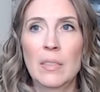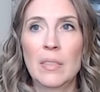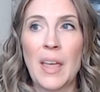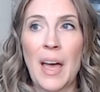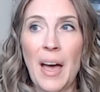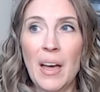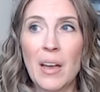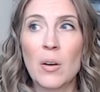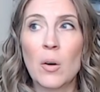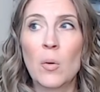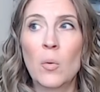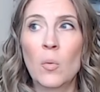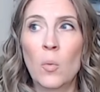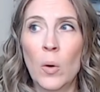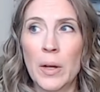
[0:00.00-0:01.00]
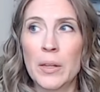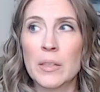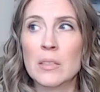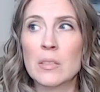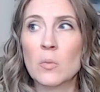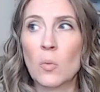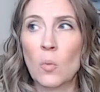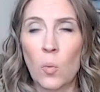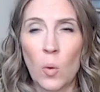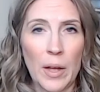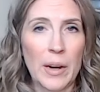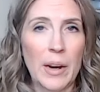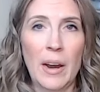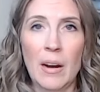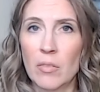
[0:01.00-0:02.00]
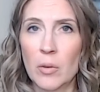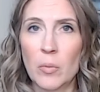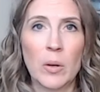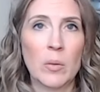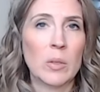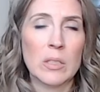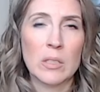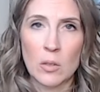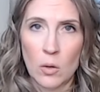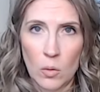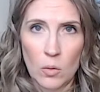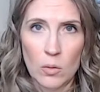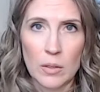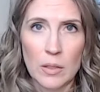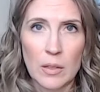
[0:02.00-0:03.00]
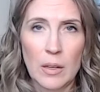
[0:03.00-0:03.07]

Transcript: That was what everyone was told,